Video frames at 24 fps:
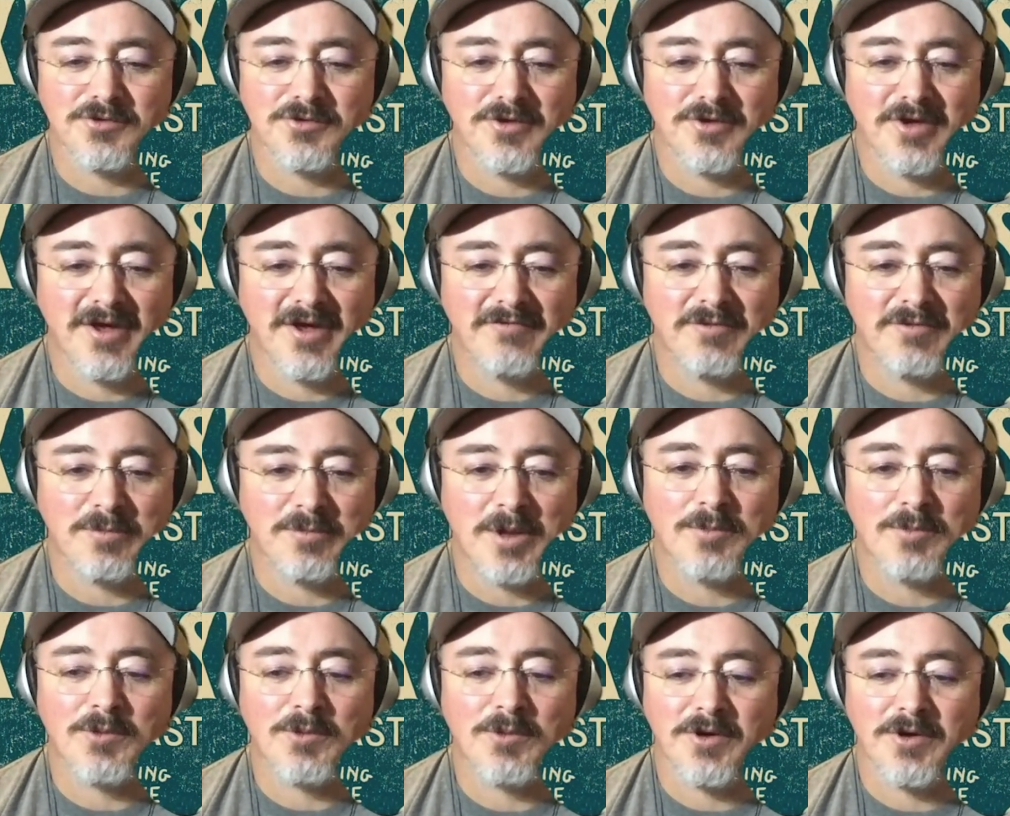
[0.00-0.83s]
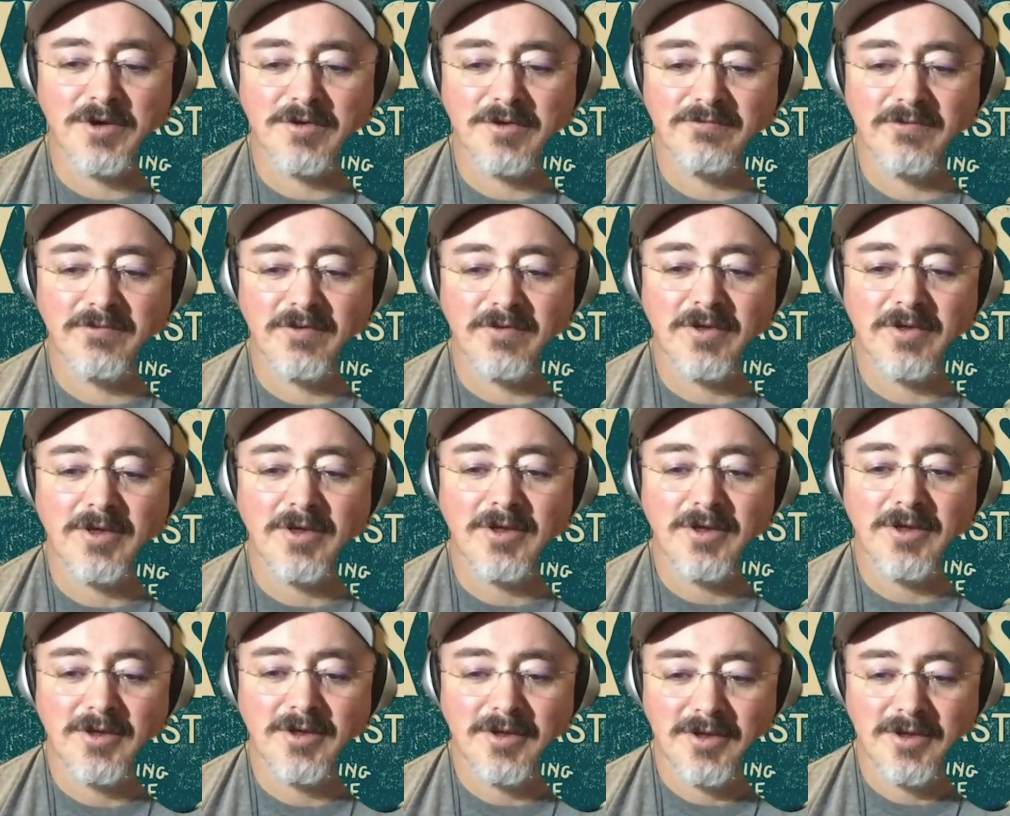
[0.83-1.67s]
You have the memory of
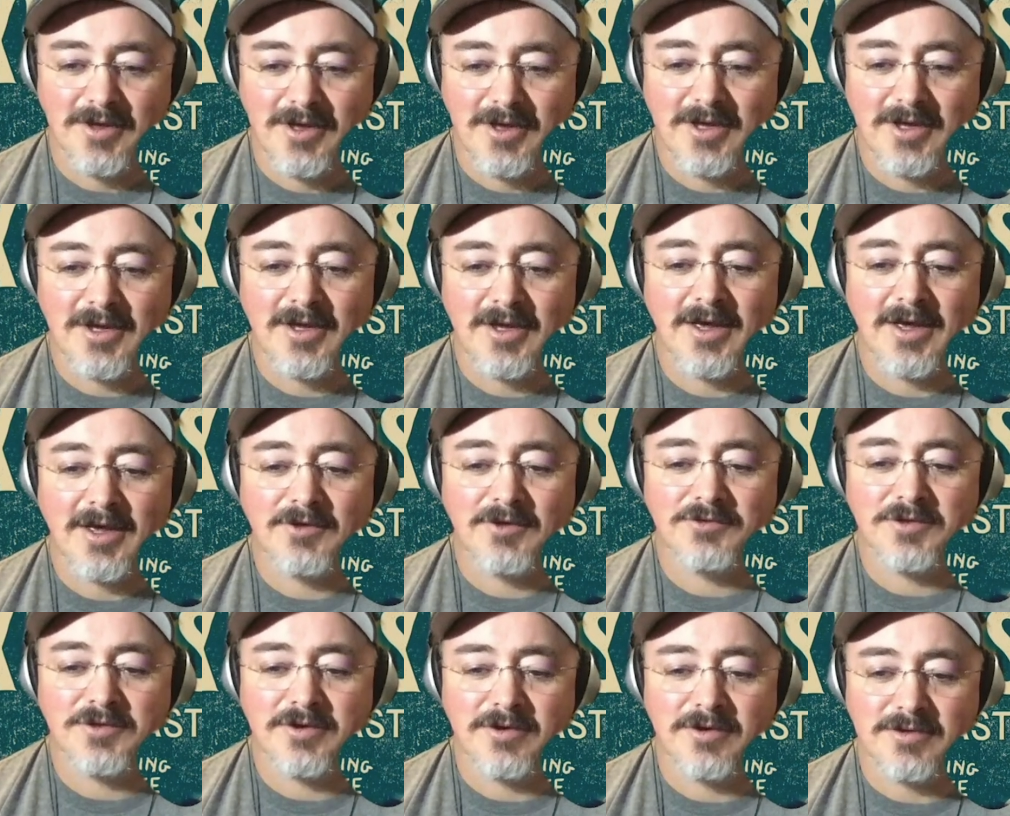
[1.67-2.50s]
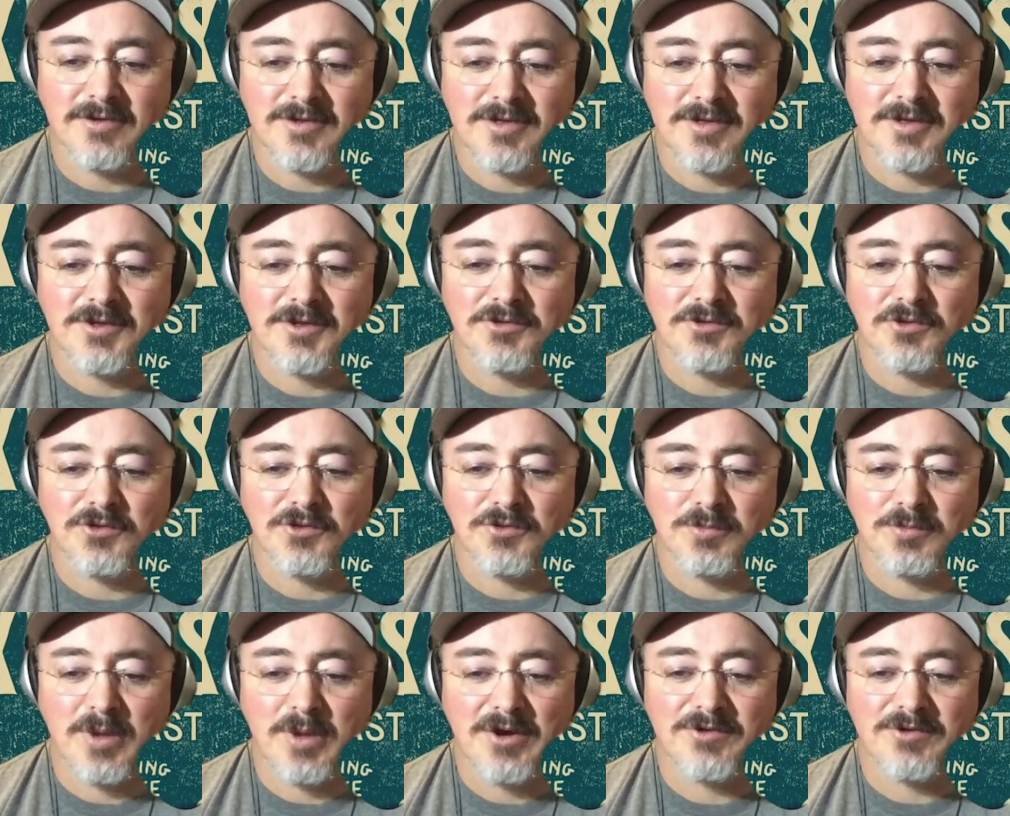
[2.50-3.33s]
getting out there and seeing
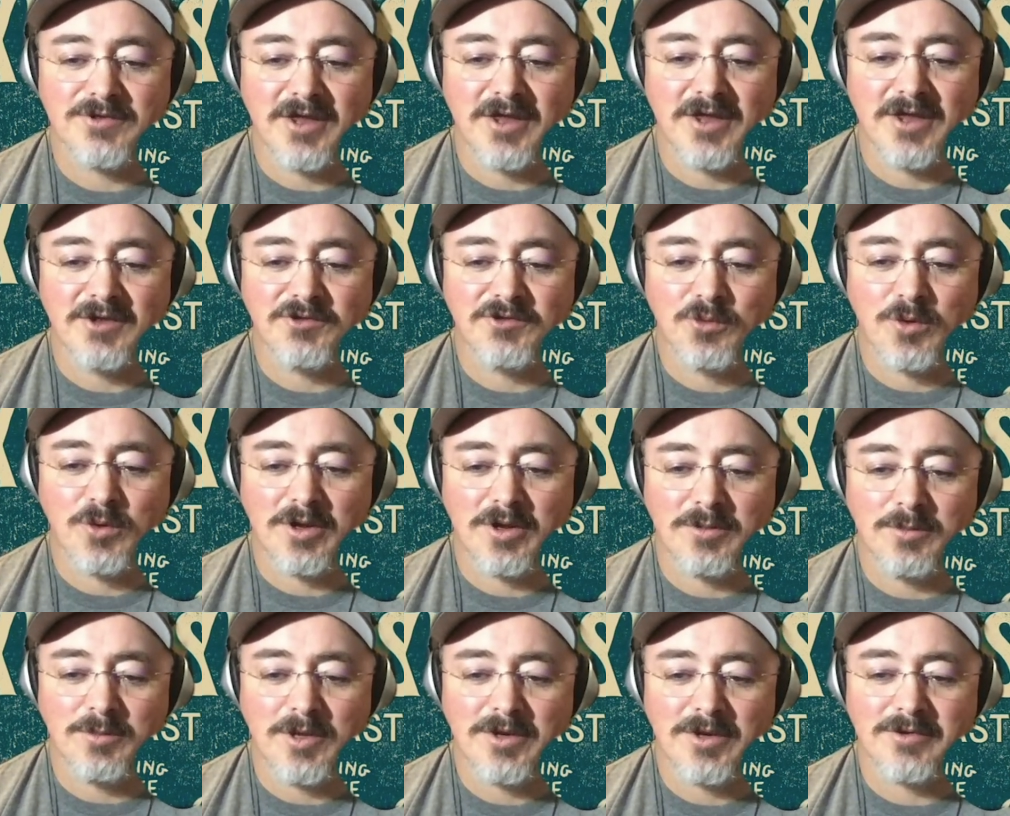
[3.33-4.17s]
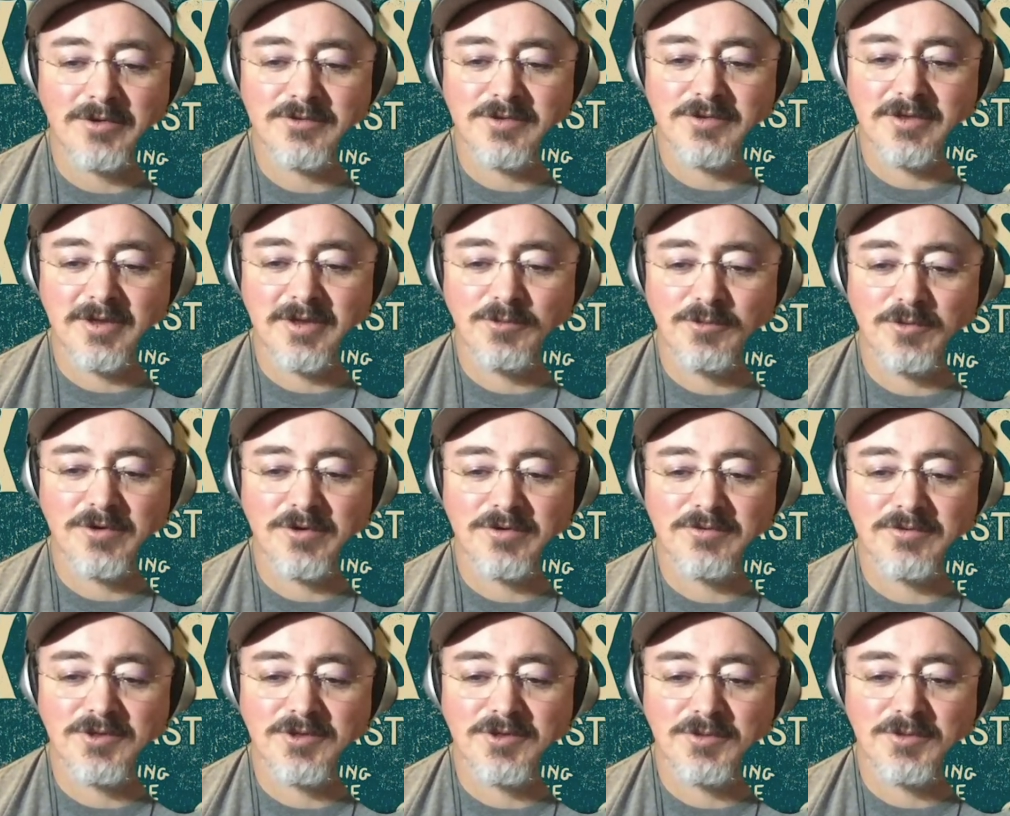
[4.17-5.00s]
those bears at 20 meters that
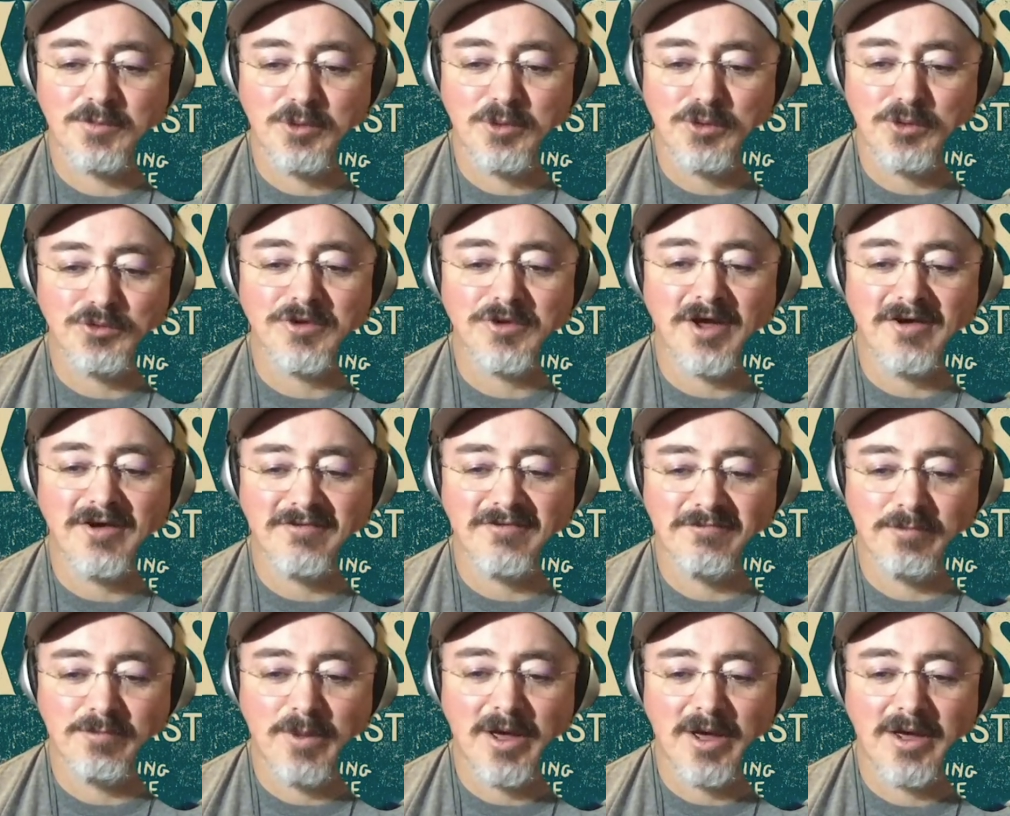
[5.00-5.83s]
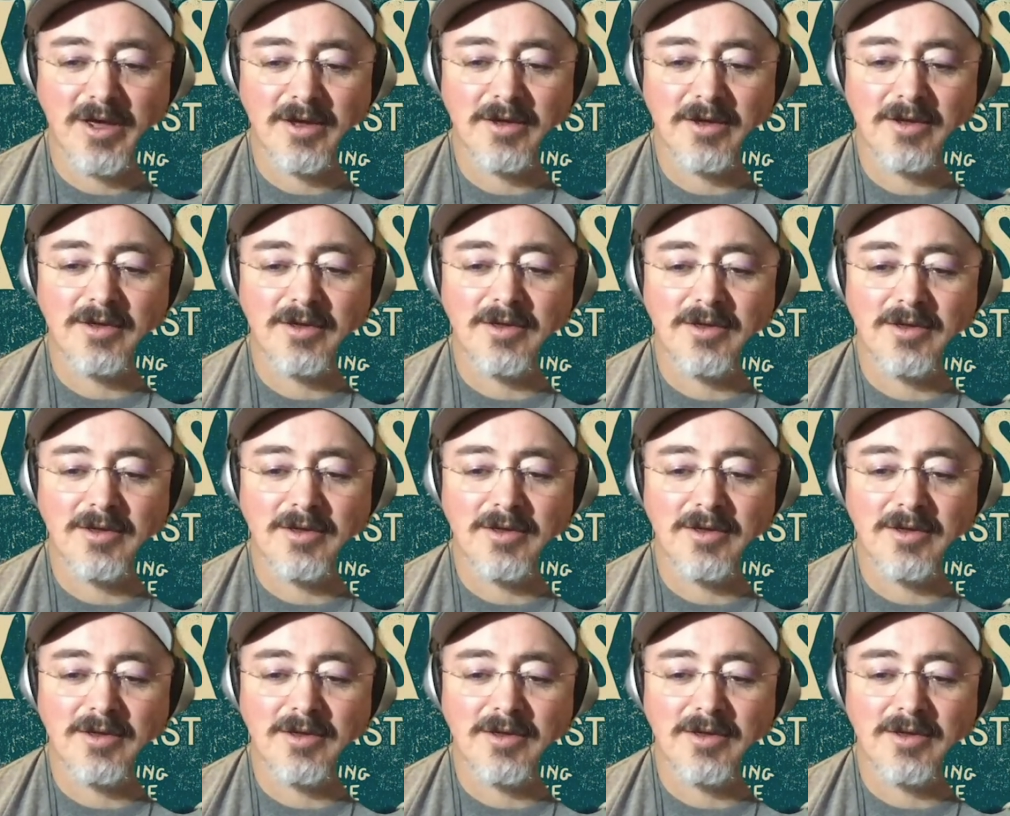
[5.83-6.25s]
were spooked off by